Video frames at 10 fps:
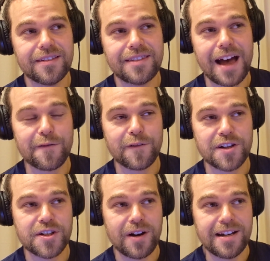That
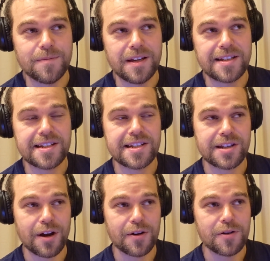frustrated me
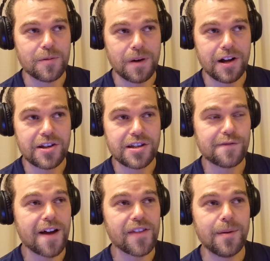so much. The
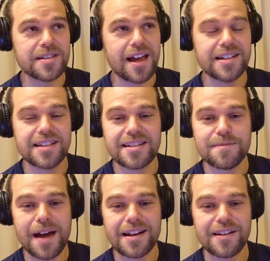fact that he was like,
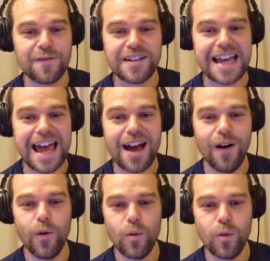doesn't matter. Forget
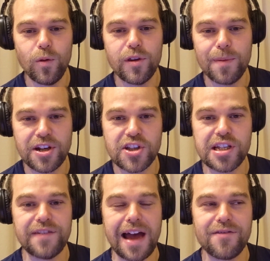all the
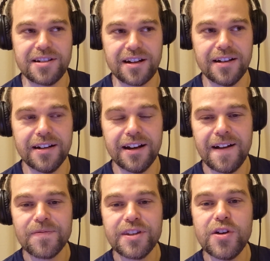missions you've ever done.
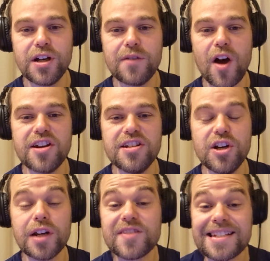You could have